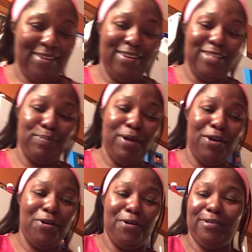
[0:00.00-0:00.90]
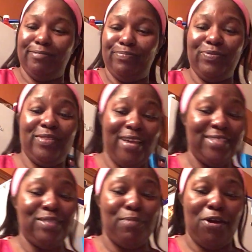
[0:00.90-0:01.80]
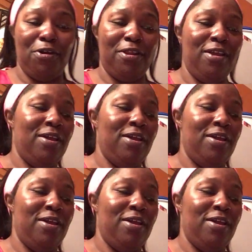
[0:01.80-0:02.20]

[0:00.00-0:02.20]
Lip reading: That's my heart. That's my heart.